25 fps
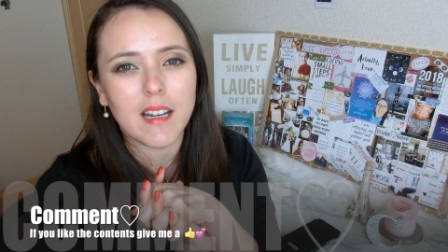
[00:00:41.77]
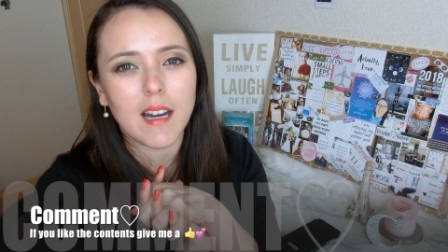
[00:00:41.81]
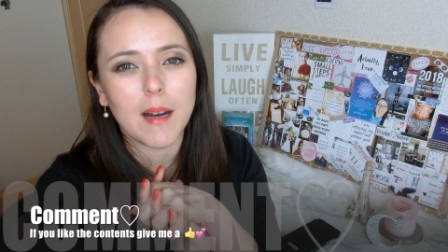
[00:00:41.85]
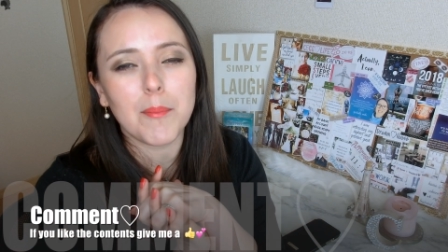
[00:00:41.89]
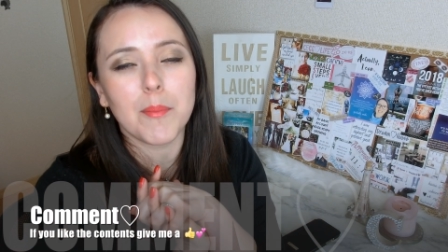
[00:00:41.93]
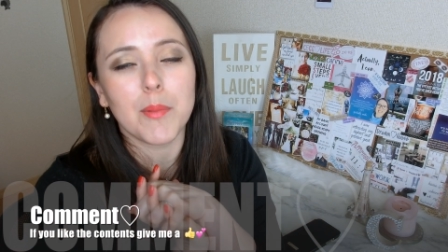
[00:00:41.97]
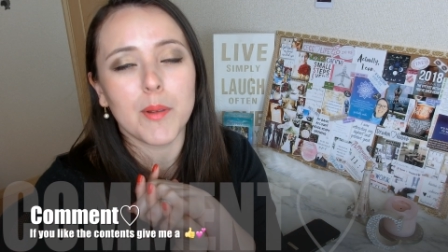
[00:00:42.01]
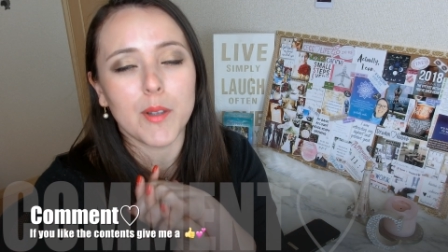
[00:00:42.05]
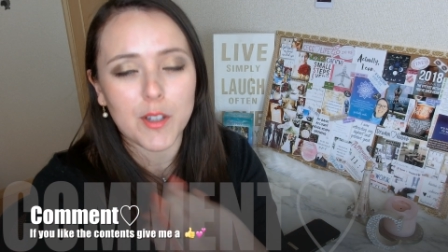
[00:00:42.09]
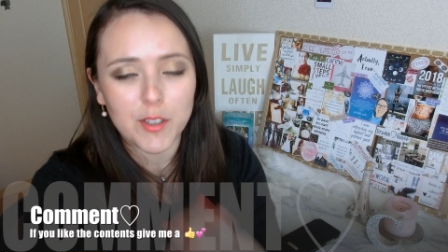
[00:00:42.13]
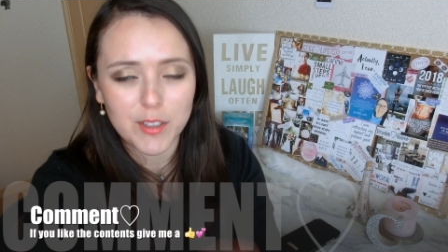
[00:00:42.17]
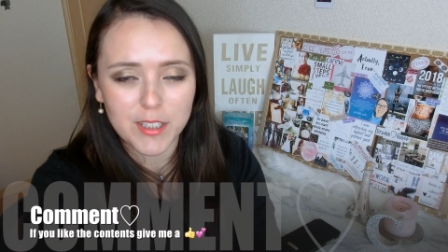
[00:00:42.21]

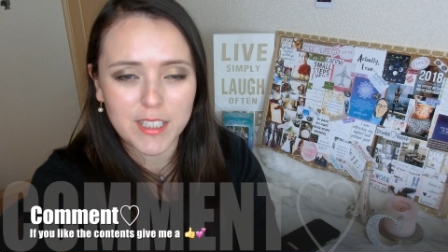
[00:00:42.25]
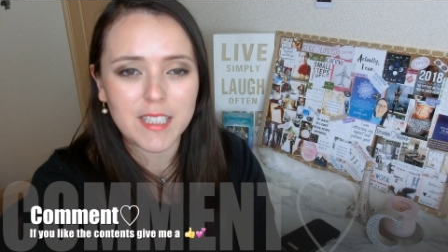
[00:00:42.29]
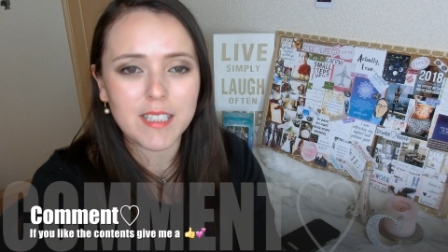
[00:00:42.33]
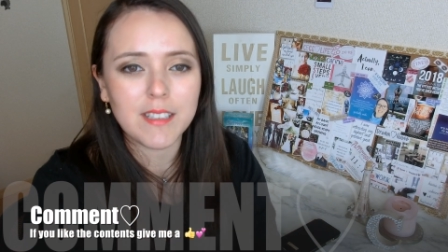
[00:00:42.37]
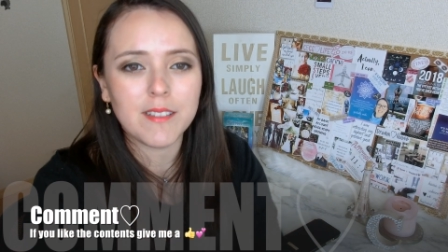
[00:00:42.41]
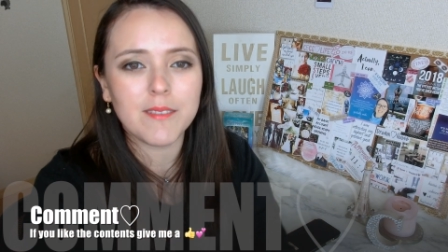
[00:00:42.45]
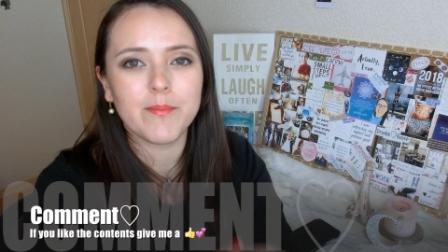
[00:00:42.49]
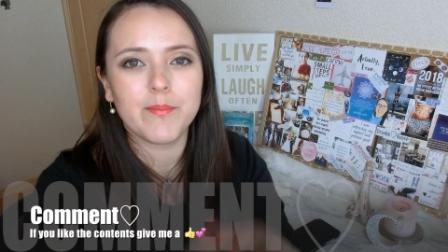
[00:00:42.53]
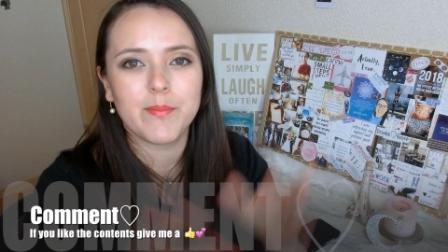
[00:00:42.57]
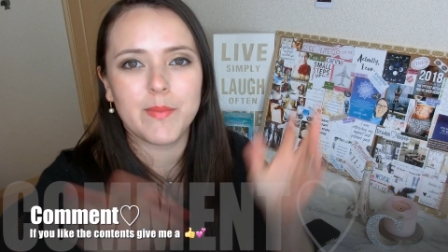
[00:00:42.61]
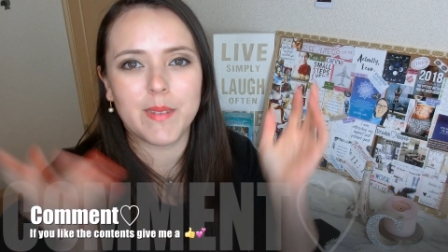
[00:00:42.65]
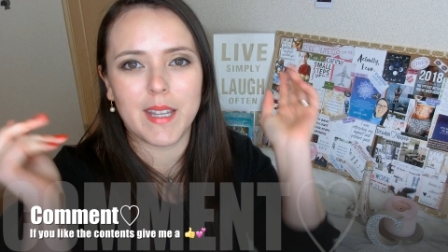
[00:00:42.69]

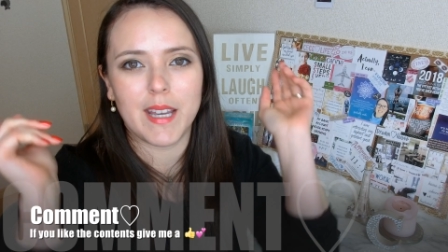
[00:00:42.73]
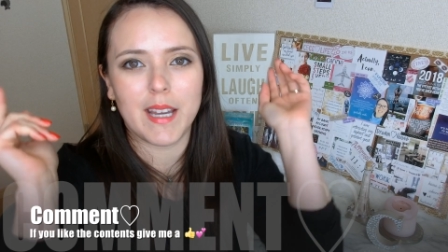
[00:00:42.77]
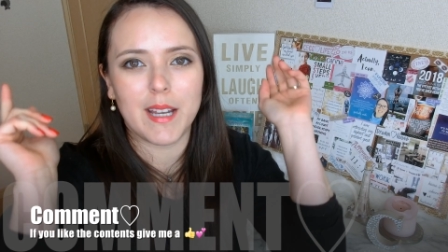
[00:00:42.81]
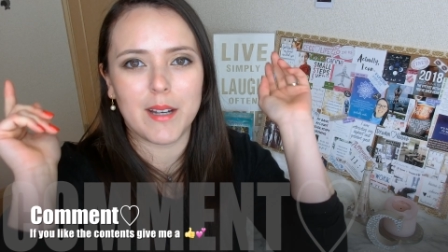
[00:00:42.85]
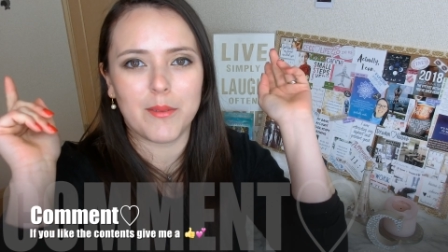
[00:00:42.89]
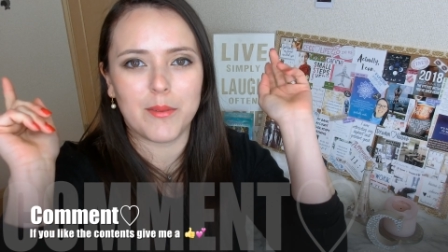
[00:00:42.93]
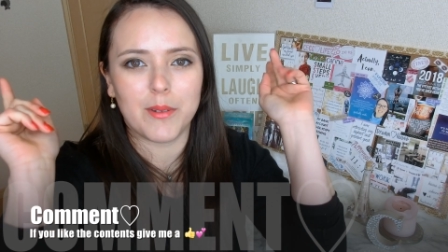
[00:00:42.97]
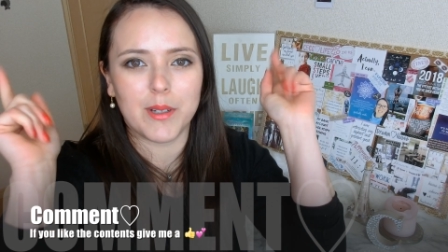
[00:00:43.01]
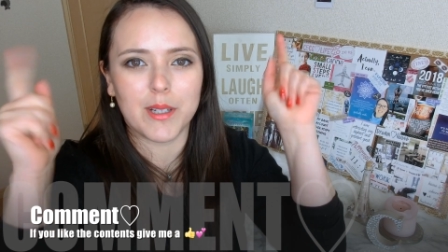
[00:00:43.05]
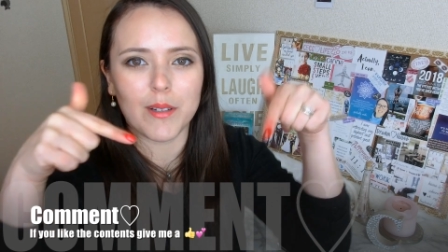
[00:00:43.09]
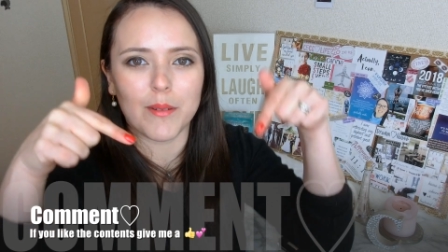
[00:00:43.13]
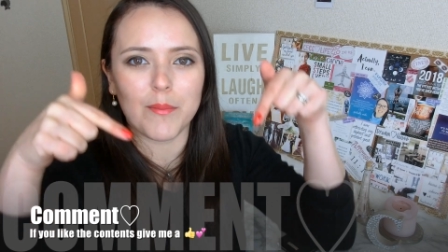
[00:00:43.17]
uploading I
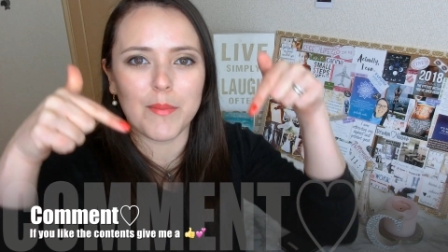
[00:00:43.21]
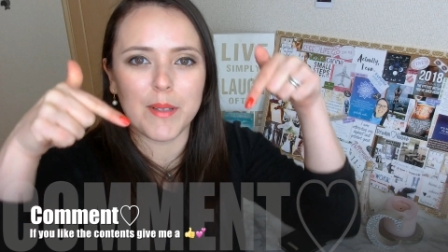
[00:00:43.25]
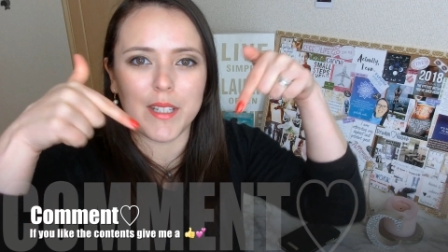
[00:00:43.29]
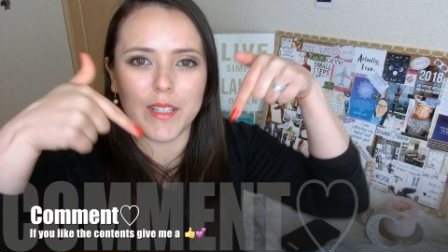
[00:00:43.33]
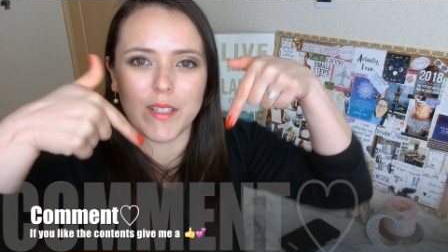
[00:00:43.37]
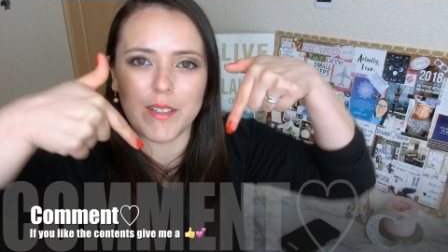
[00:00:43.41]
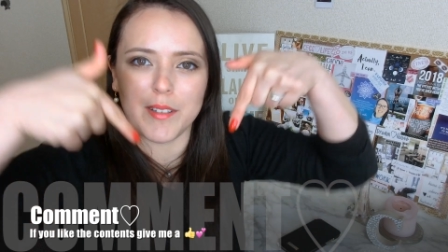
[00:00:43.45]
recommend